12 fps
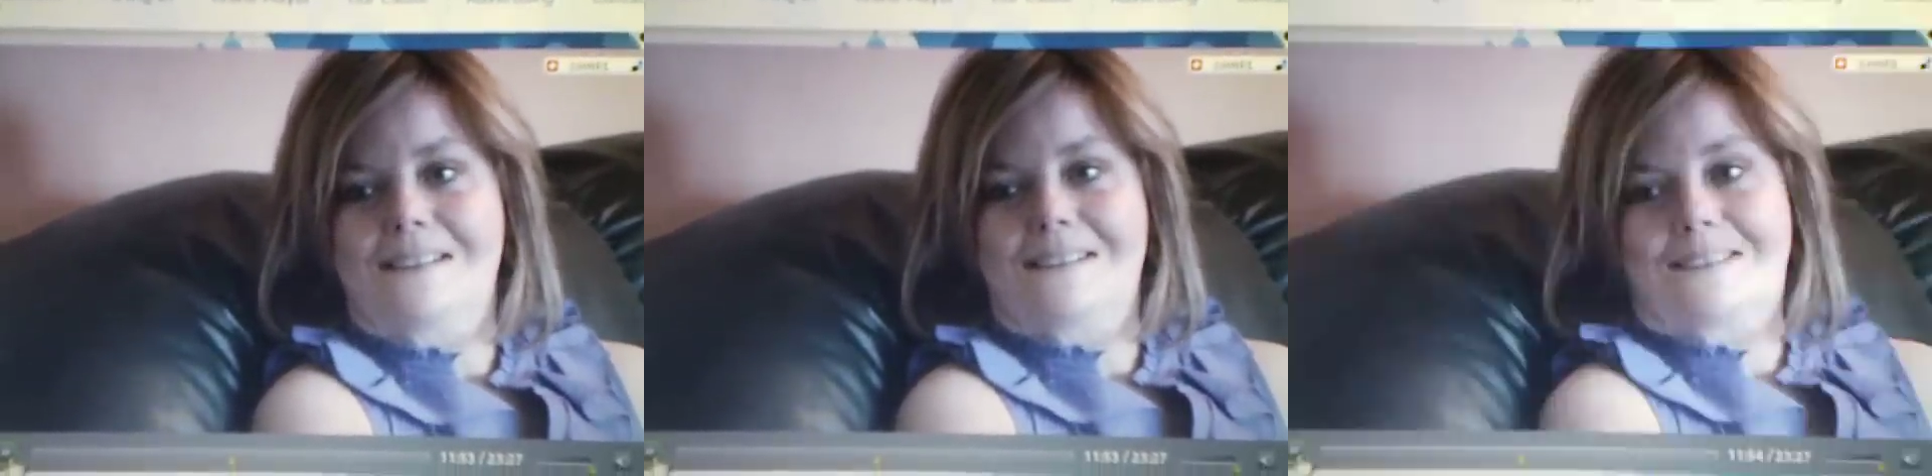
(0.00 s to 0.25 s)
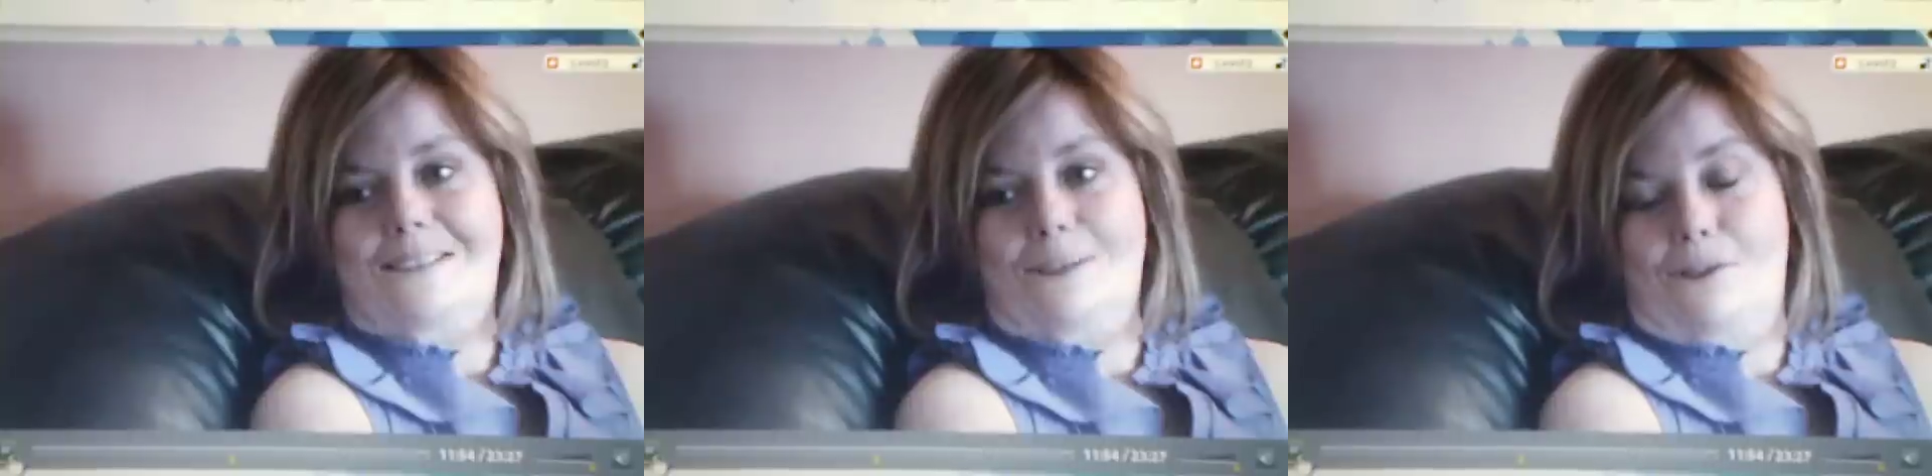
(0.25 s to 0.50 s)

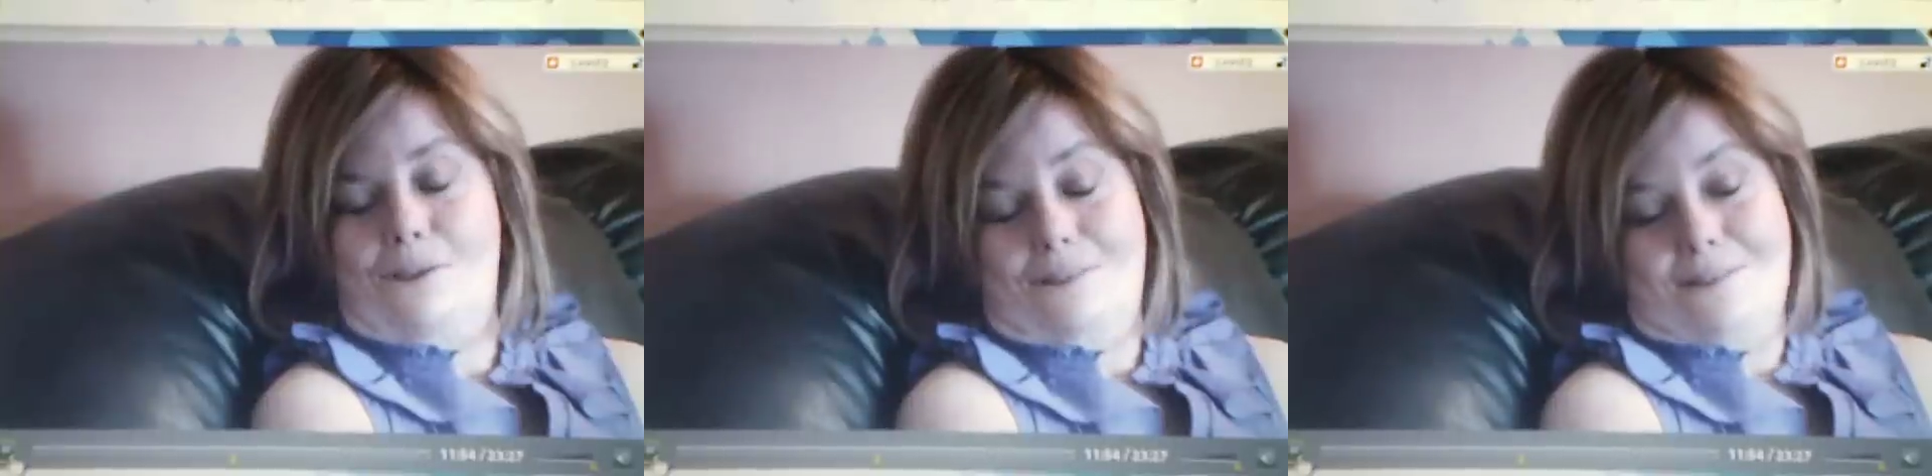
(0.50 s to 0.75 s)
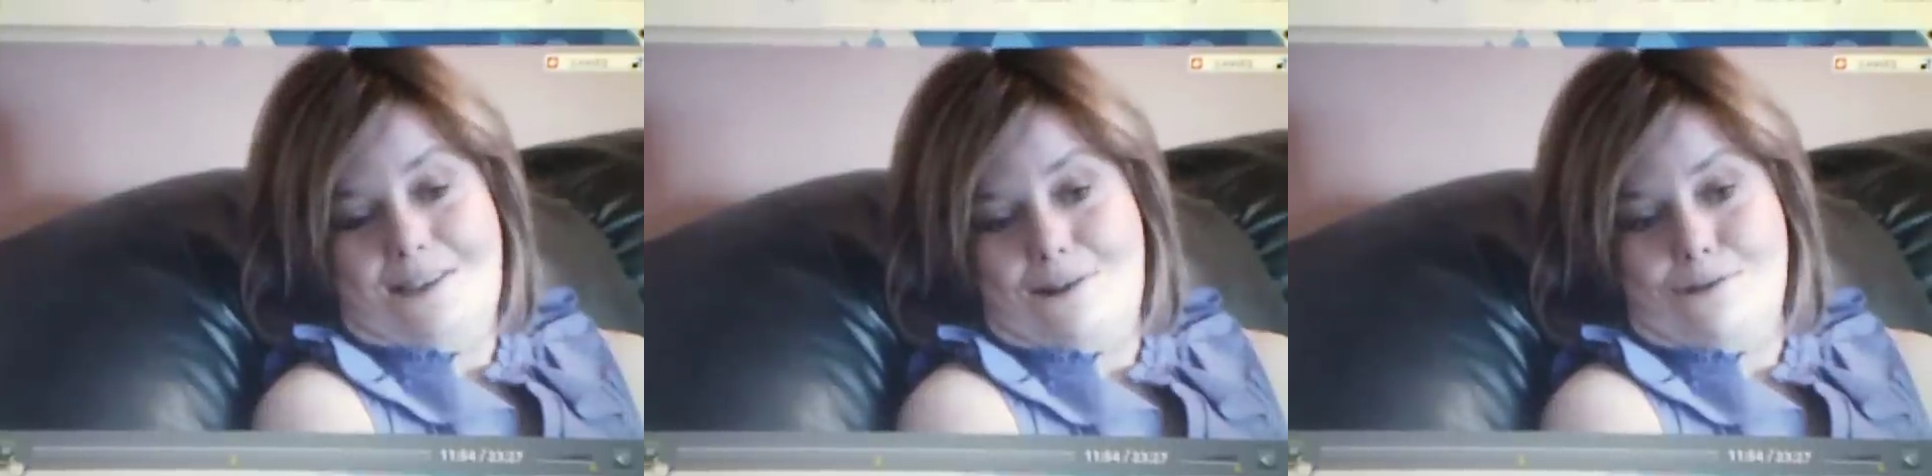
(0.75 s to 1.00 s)

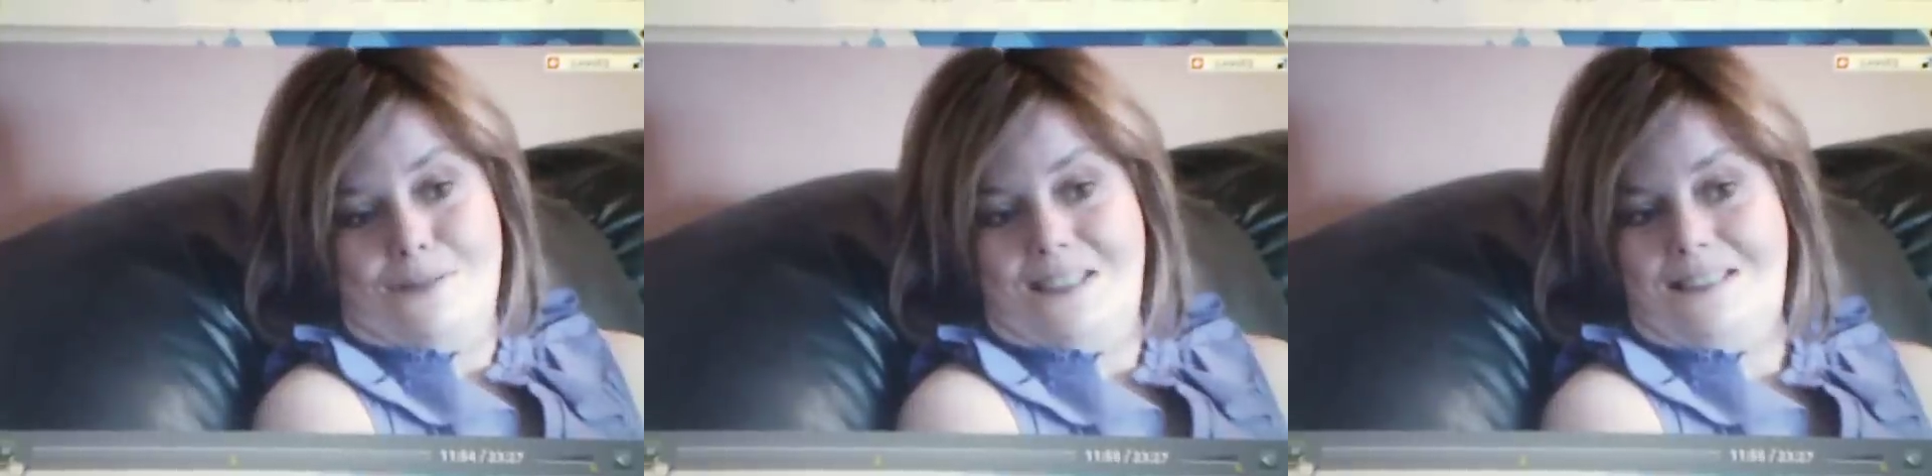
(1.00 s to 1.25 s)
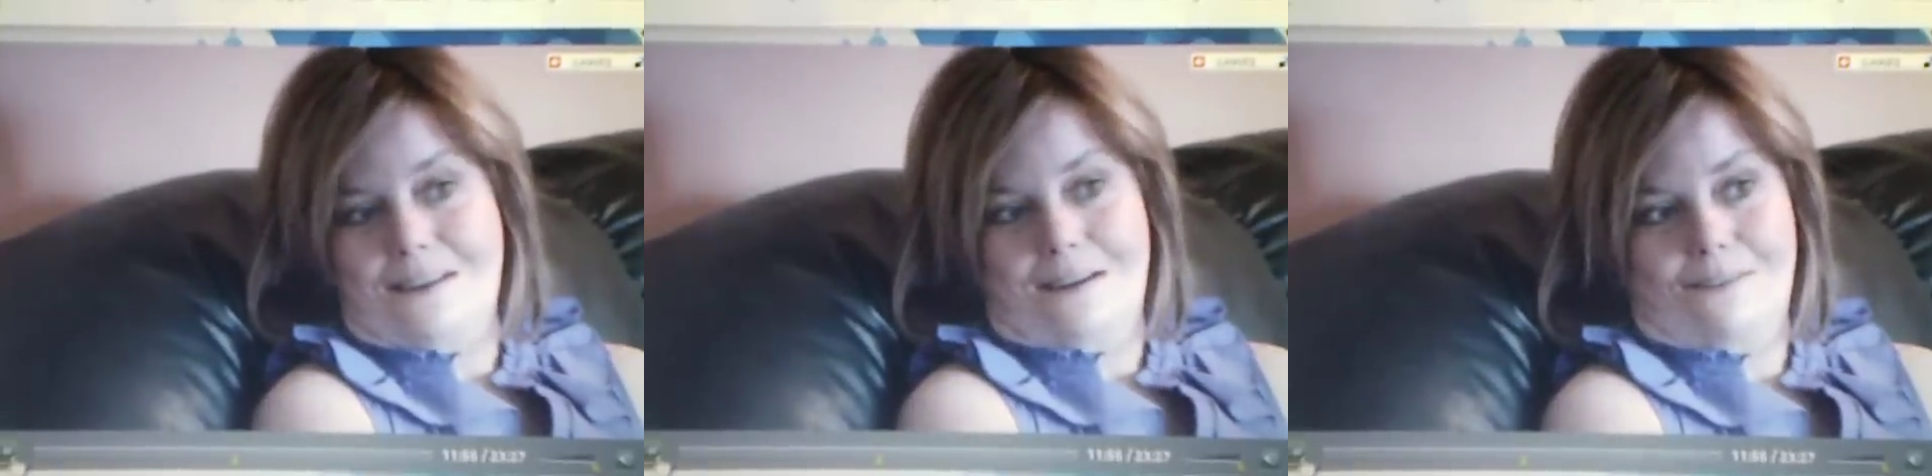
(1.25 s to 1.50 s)
So you know, we
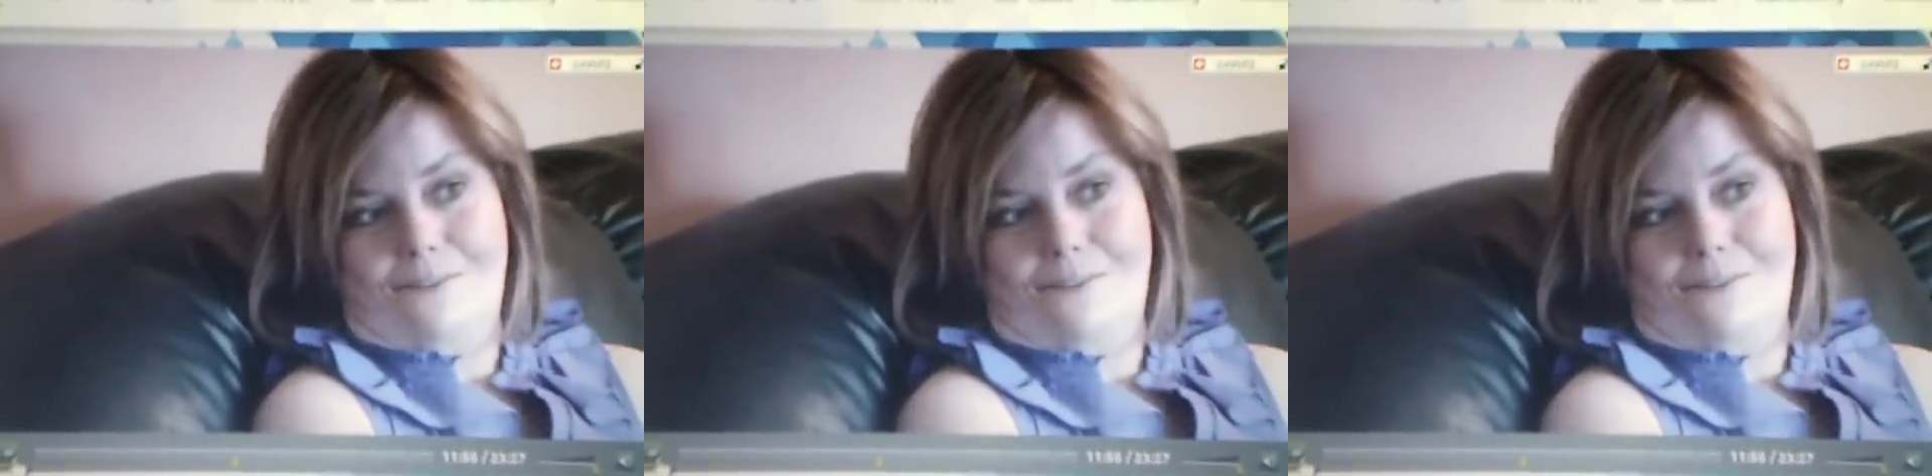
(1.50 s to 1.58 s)
sunk